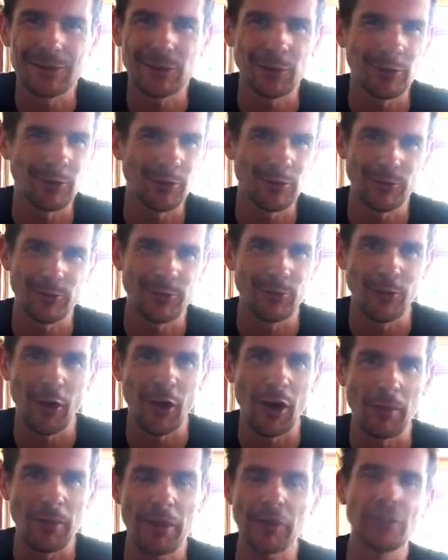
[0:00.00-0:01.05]
sort of
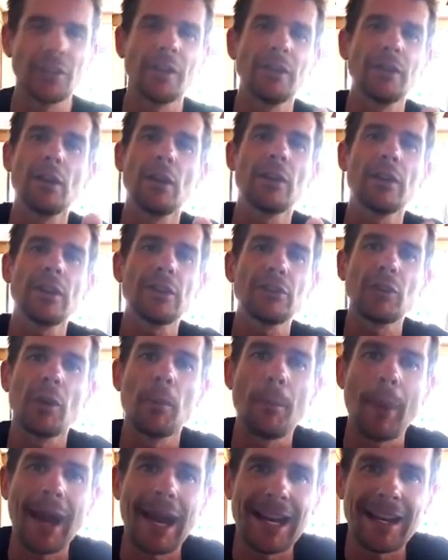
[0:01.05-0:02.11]
vibe. That's not
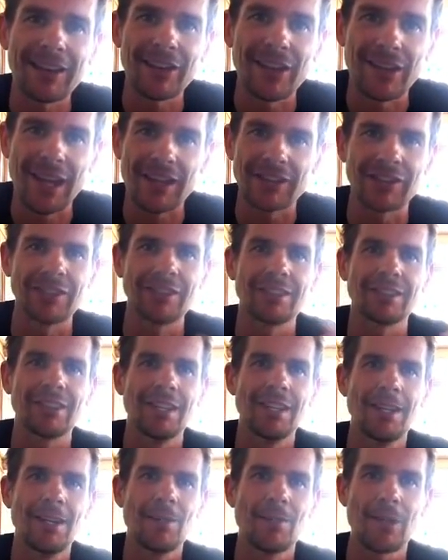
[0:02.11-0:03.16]
a bad thing. That's
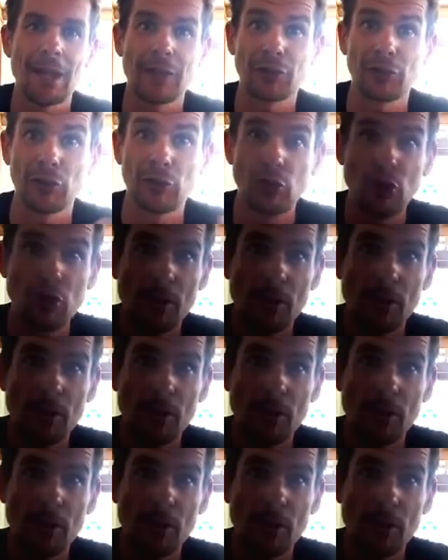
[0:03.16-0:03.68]
just